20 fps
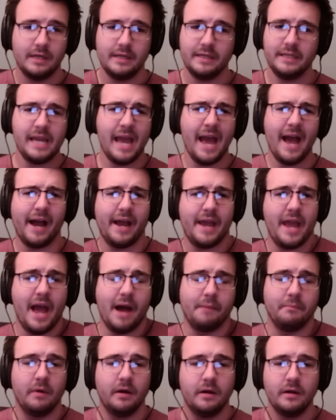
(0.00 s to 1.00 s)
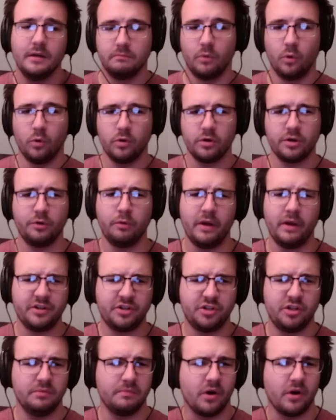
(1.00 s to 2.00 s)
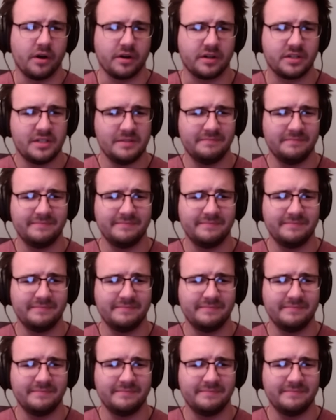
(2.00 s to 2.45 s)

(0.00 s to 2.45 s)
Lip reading: Yeah, I am. More question marks.